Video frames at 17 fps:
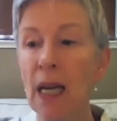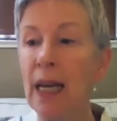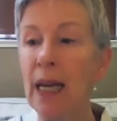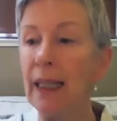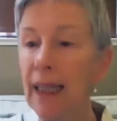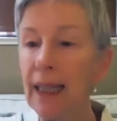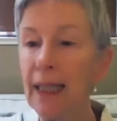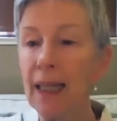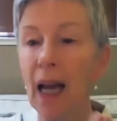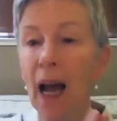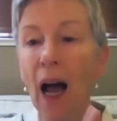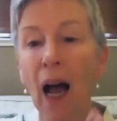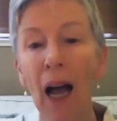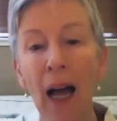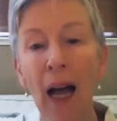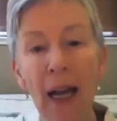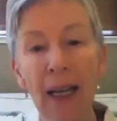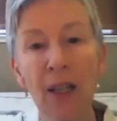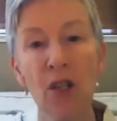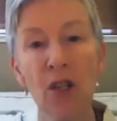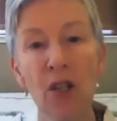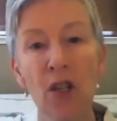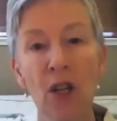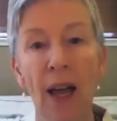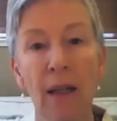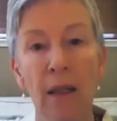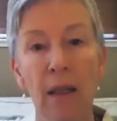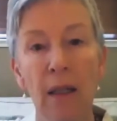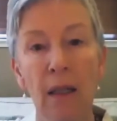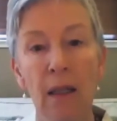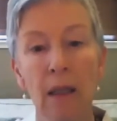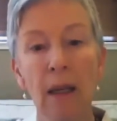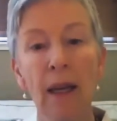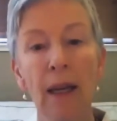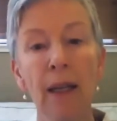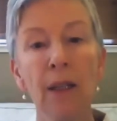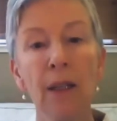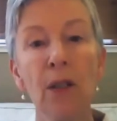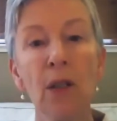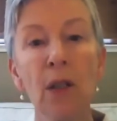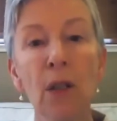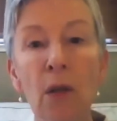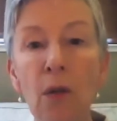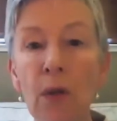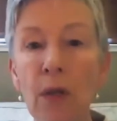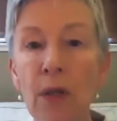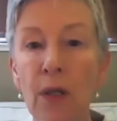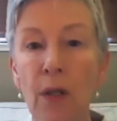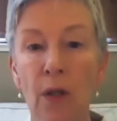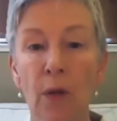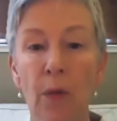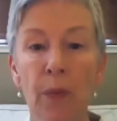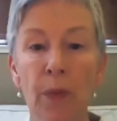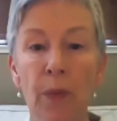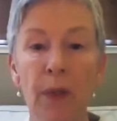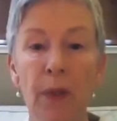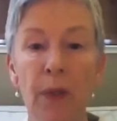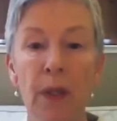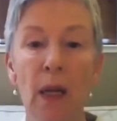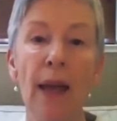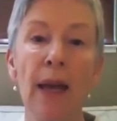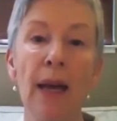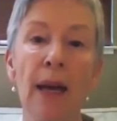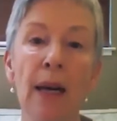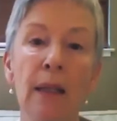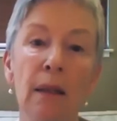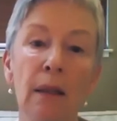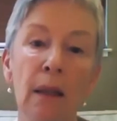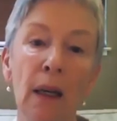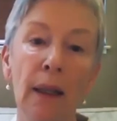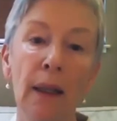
gets hijacked and usurped and